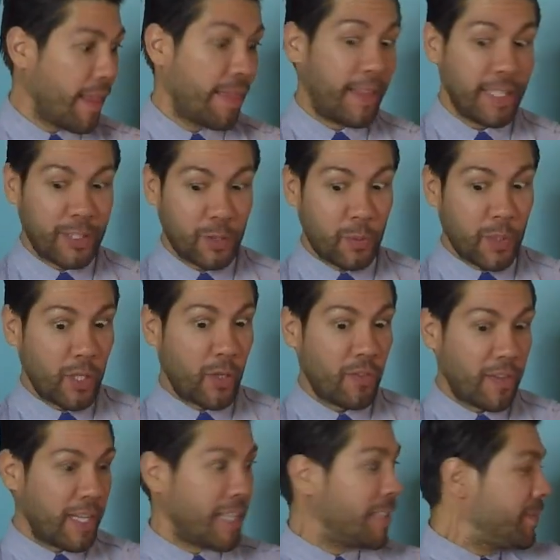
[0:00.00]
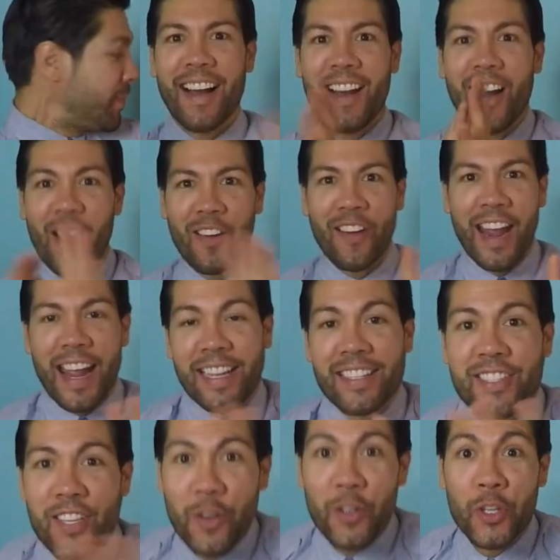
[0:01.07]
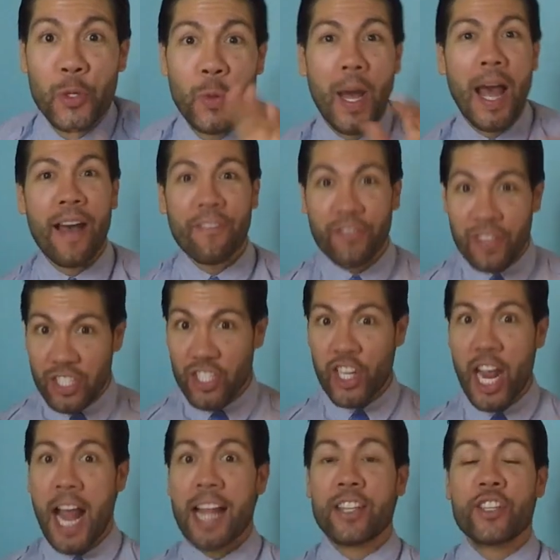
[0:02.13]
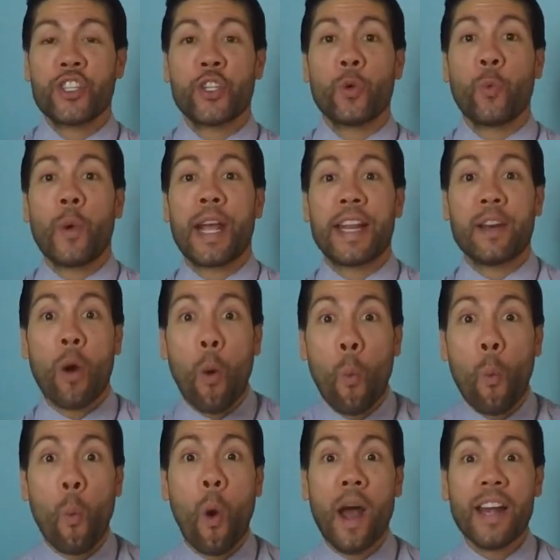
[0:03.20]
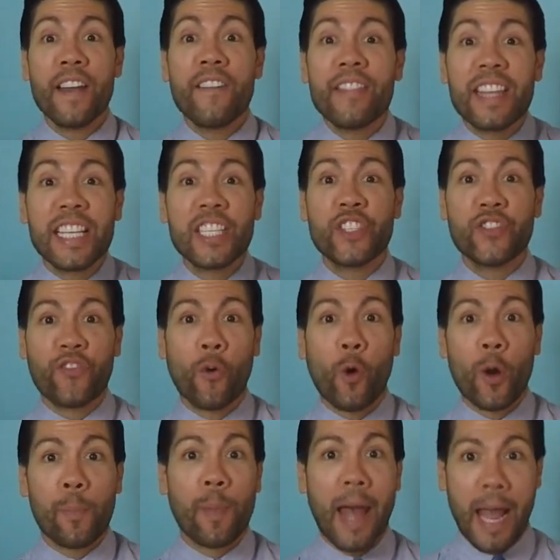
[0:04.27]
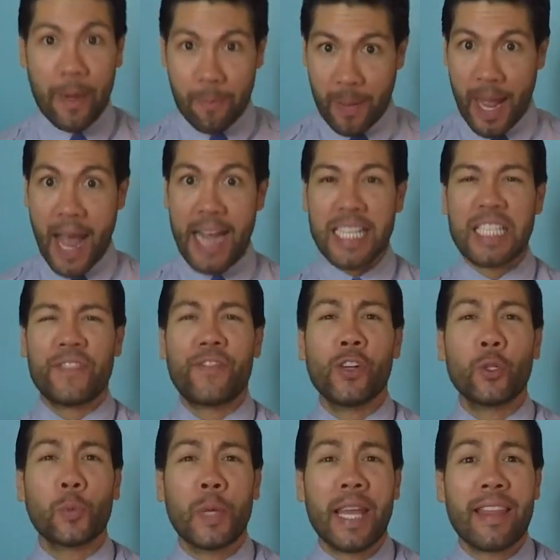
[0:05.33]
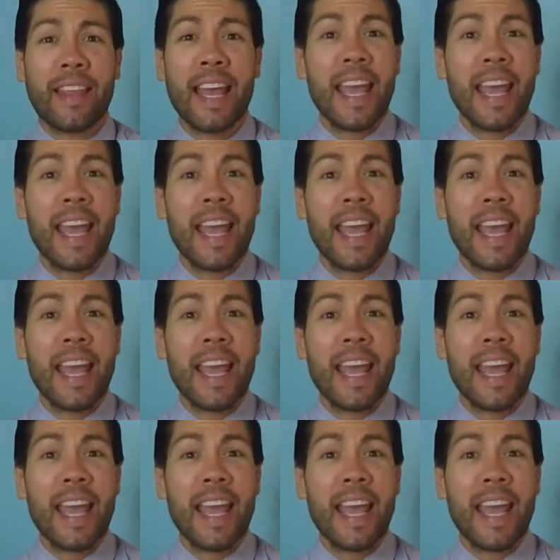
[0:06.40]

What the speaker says: This one over here. Alright, so you have the chance to win one of the sport backpacks filled with...